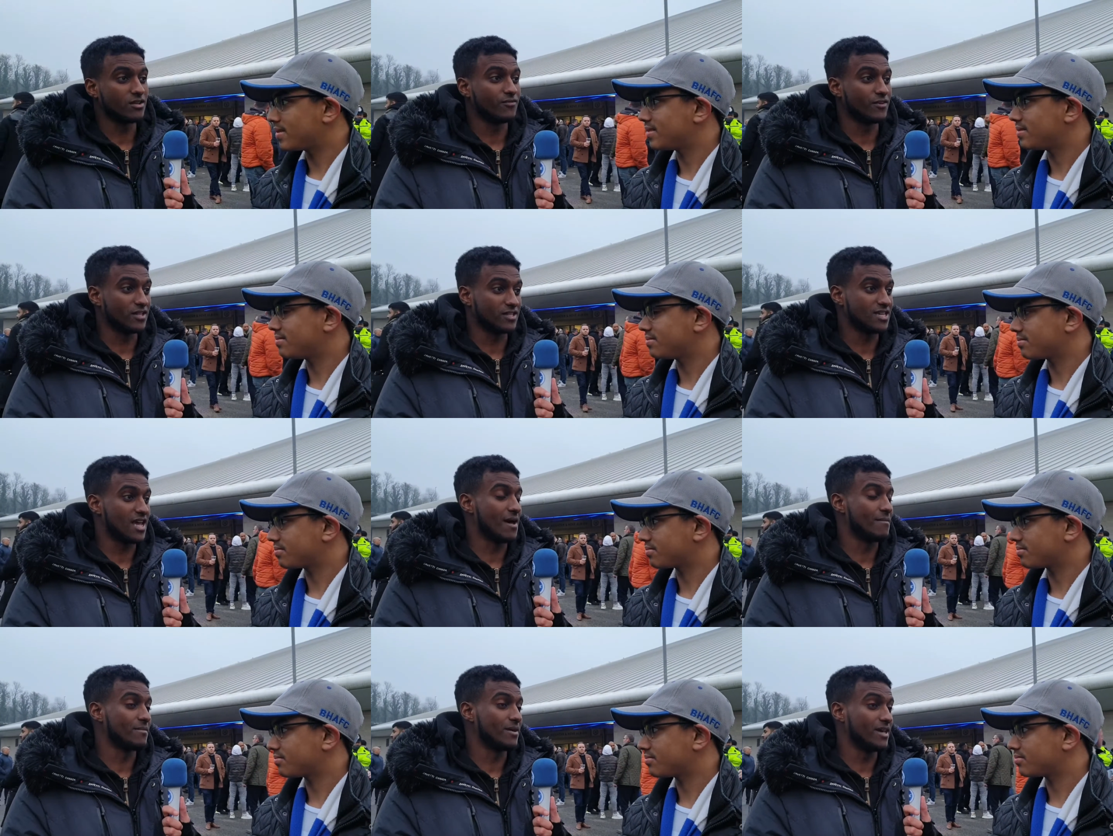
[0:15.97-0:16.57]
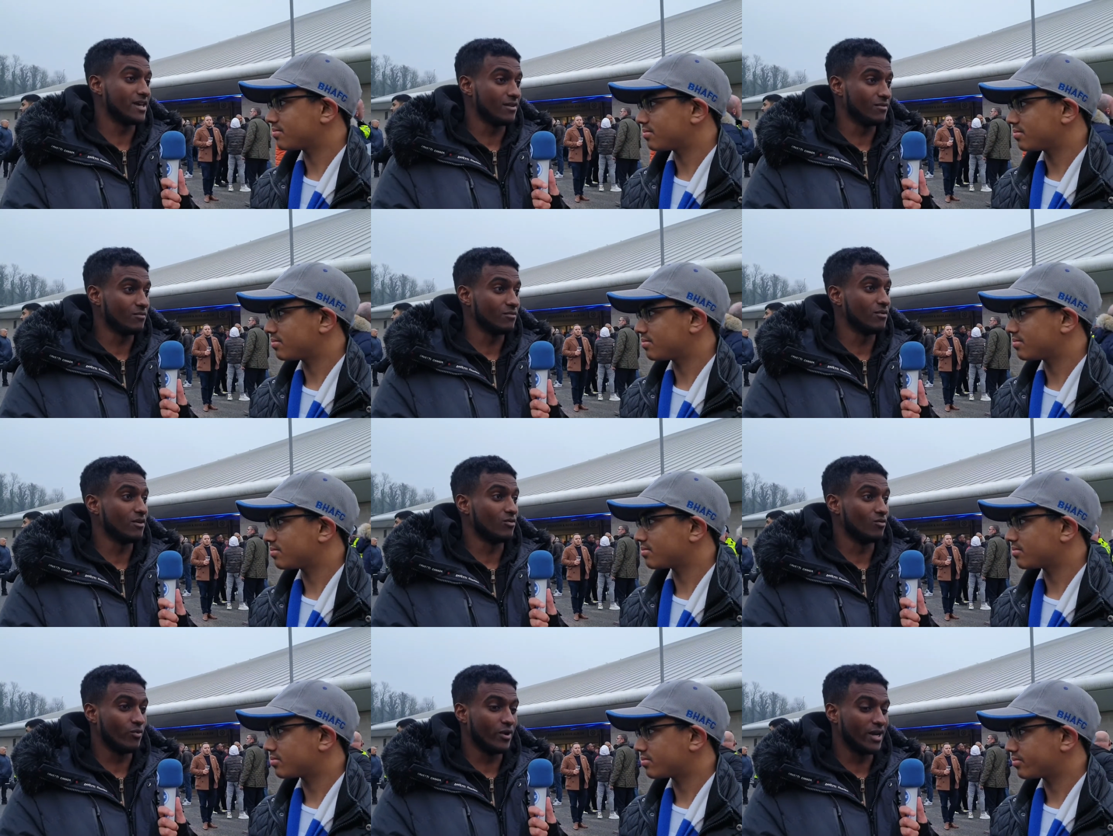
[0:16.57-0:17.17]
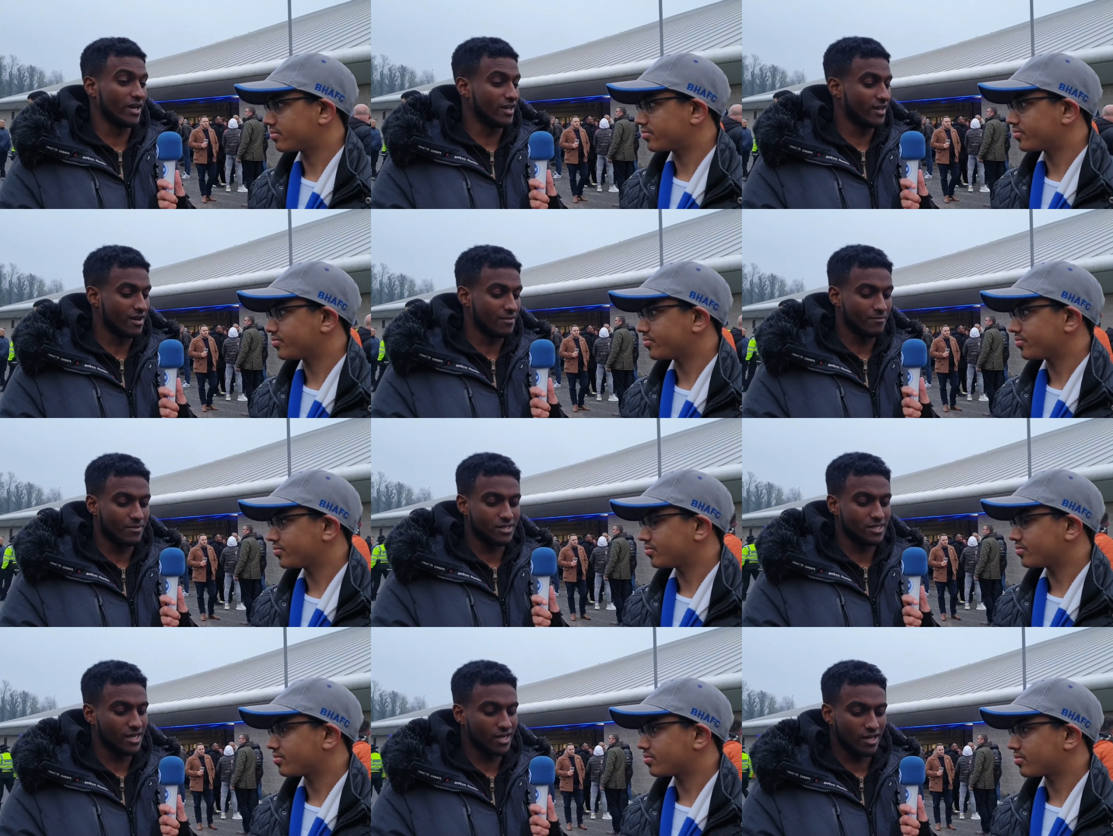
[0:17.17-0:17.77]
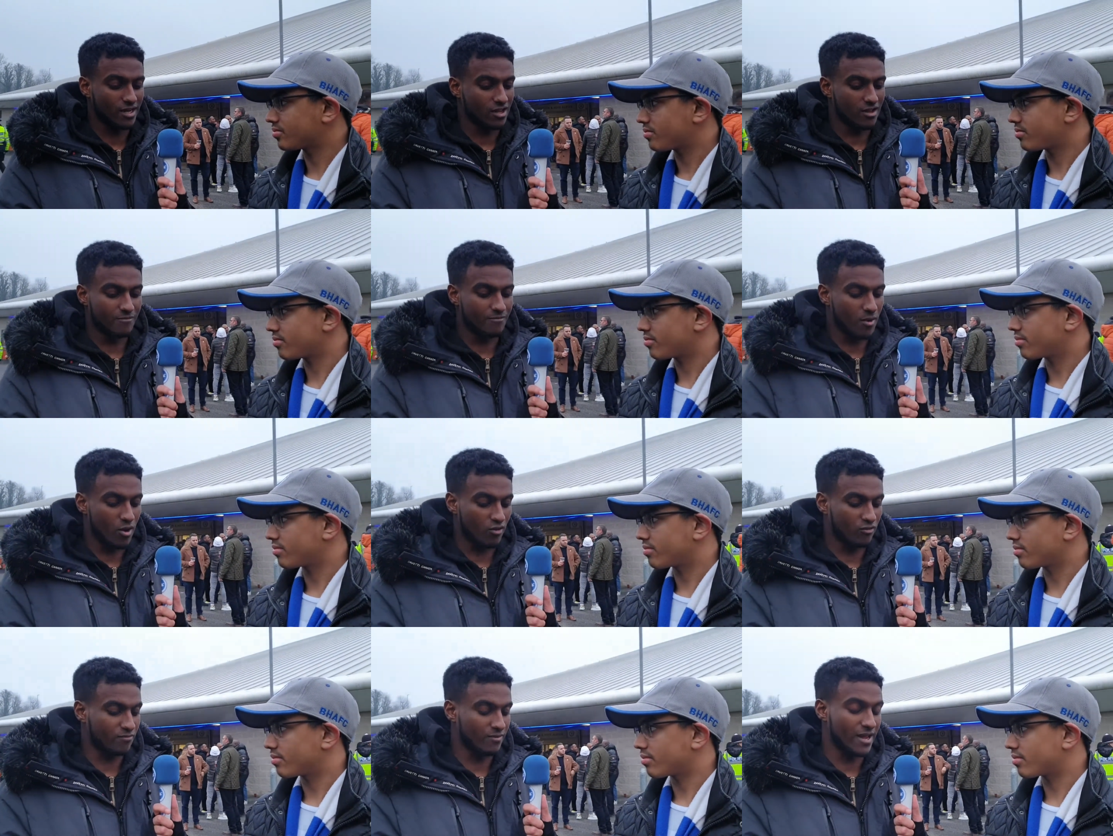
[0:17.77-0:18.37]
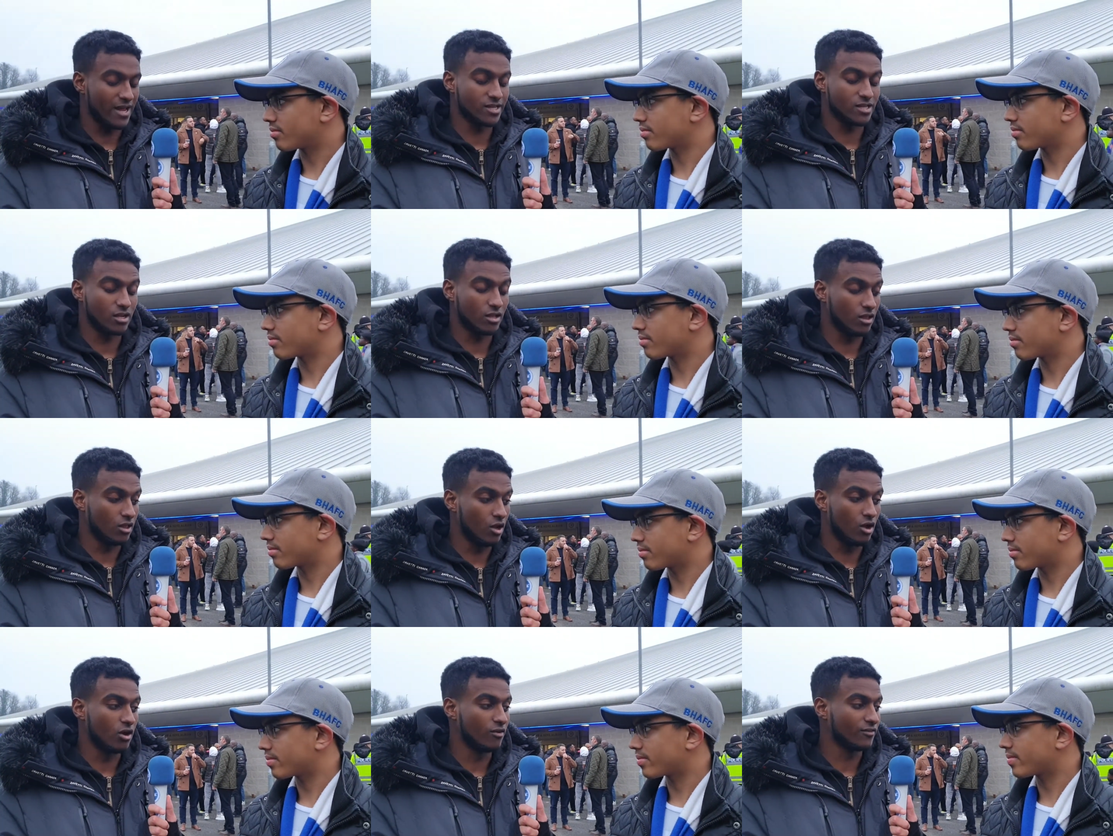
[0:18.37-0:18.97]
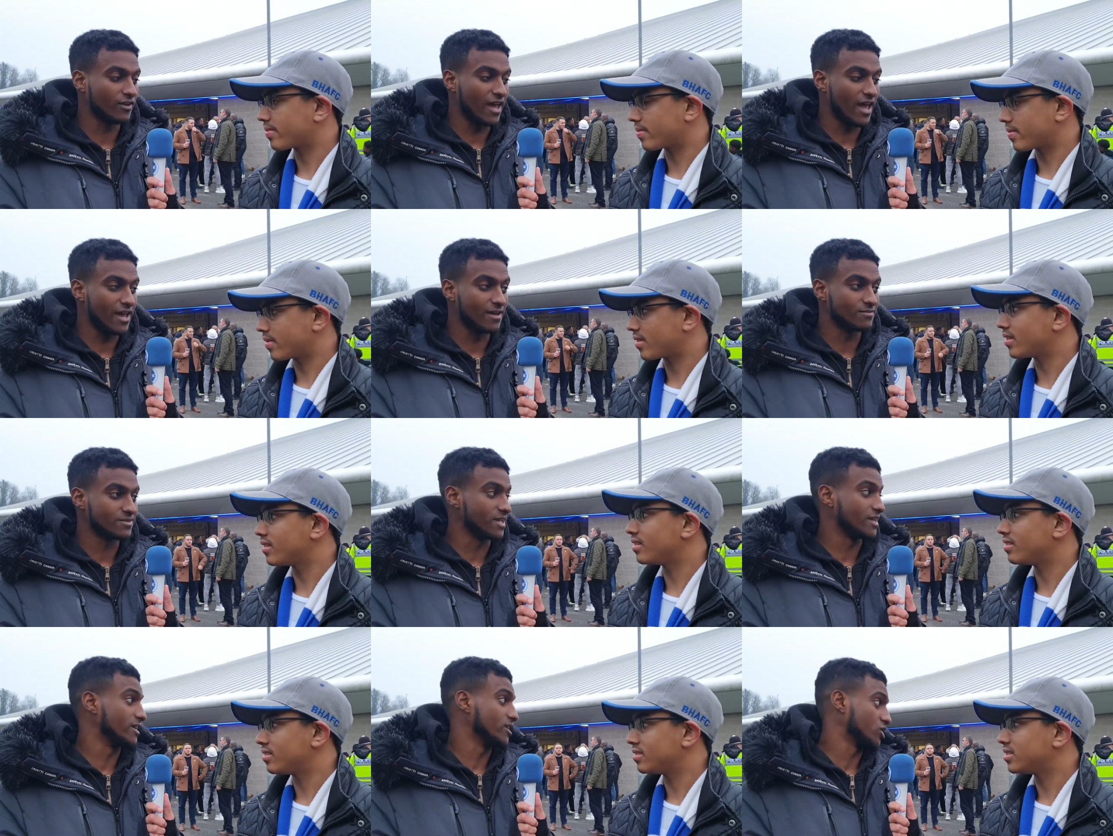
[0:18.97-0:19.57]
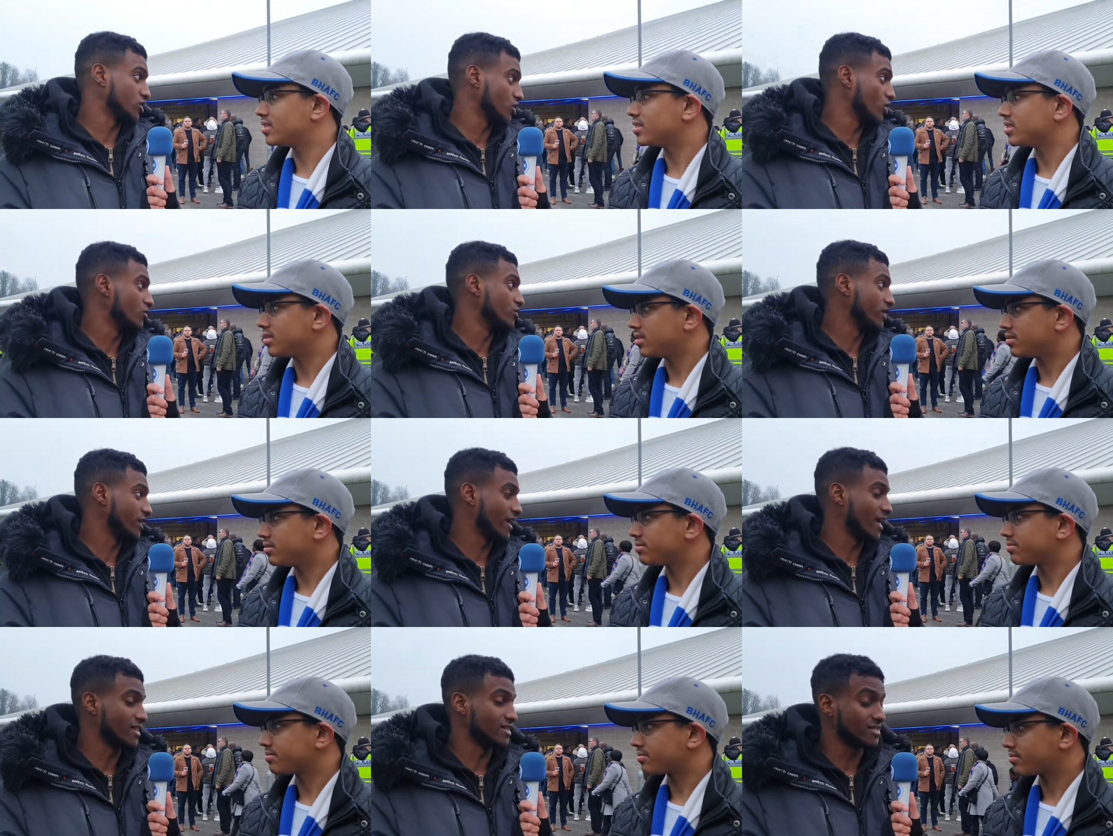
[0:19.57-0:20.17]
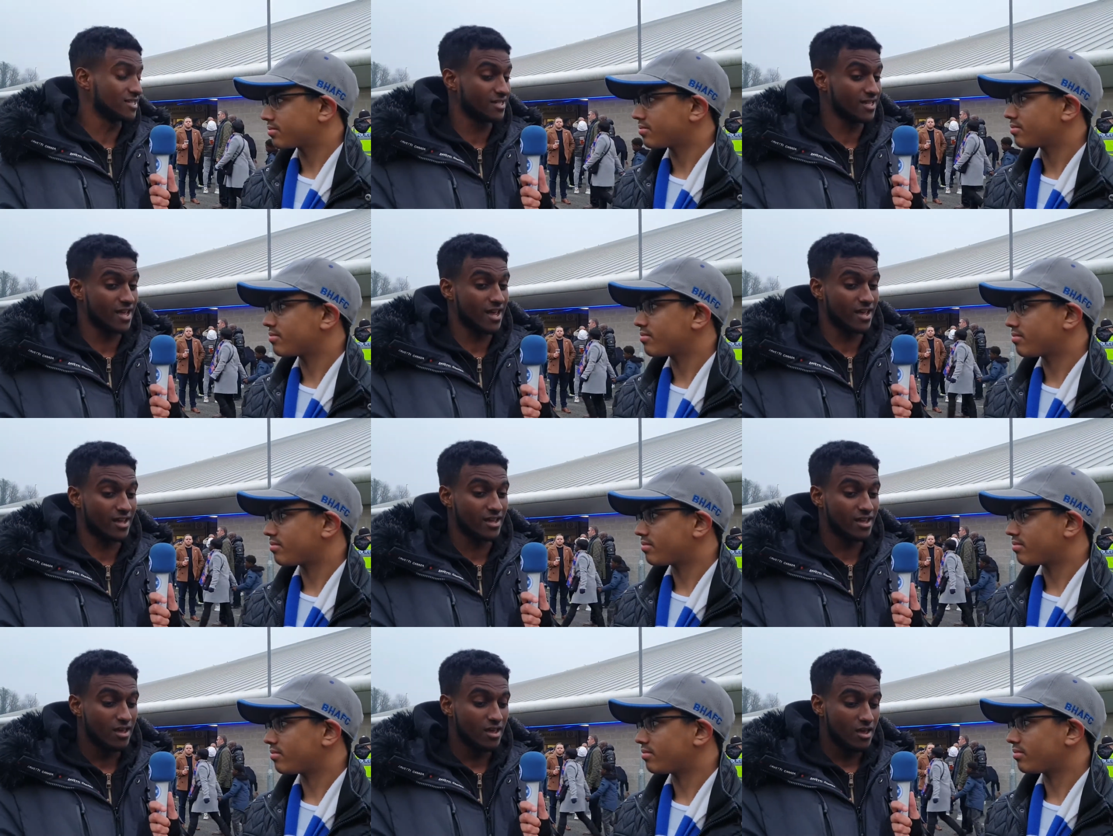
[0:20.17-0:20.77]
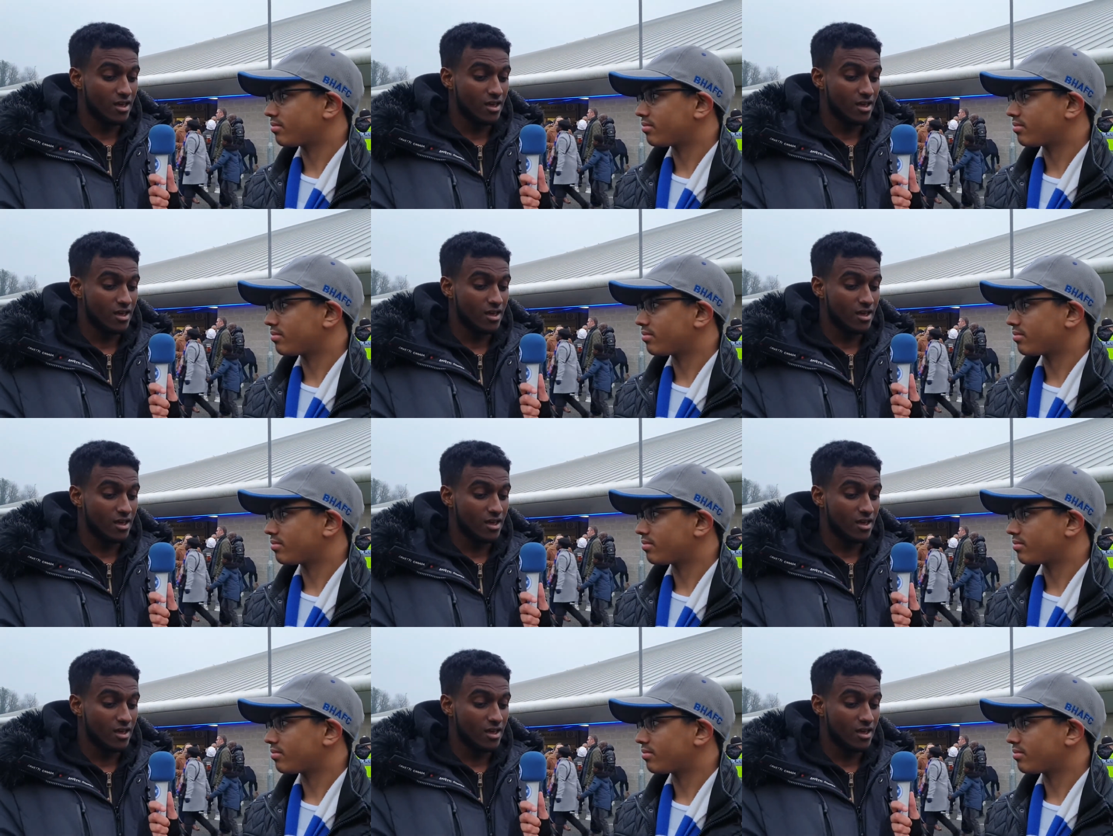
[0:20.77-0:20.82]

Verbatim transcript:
Speaker 1: I think Tammy and Willian in particular both played a lot of games and it showed again today.